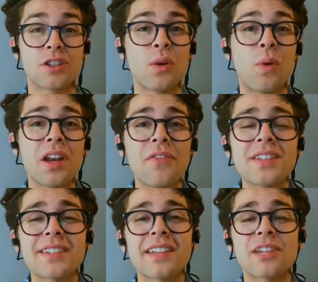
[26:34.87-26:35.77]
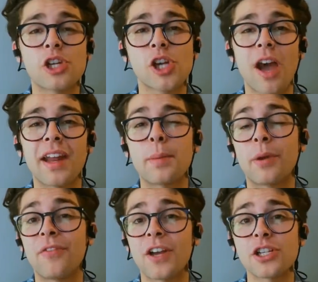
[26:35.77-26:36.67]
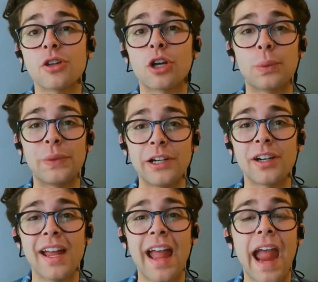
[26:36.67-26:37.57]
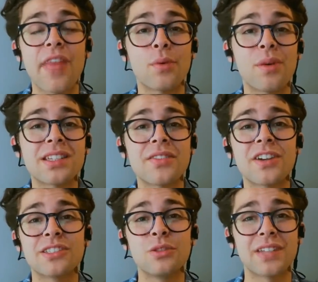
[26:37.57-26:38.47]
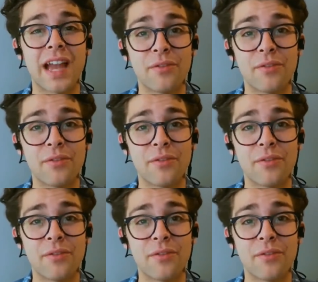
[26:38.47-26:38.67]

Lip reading: So one of us gets a shot at a professional career and the rest of us lose